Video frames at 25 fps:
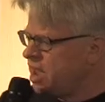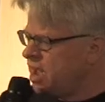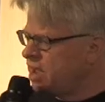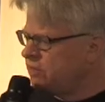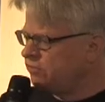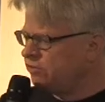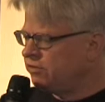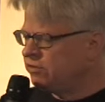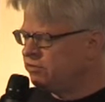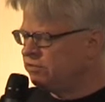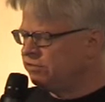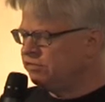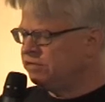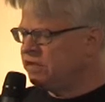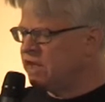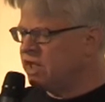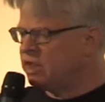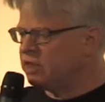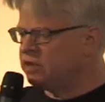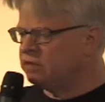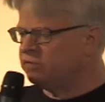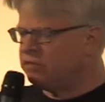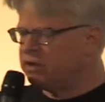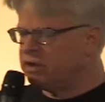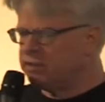and she was
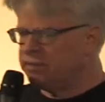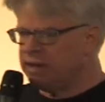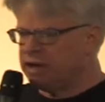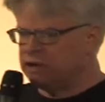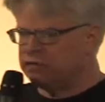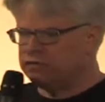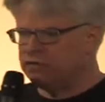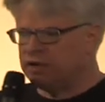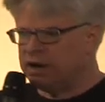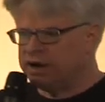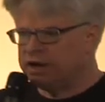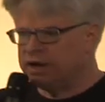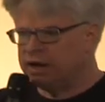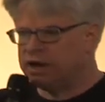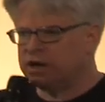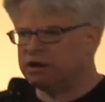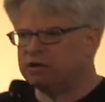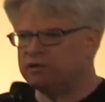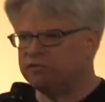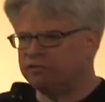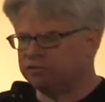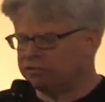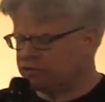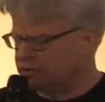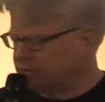telling me about trying to get
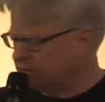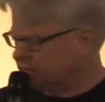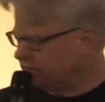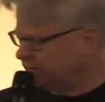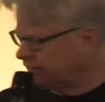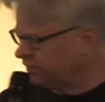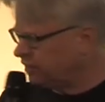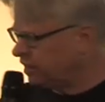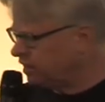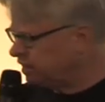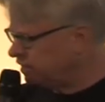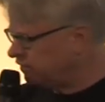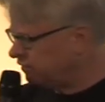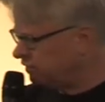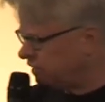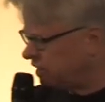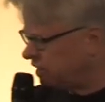her cinema studies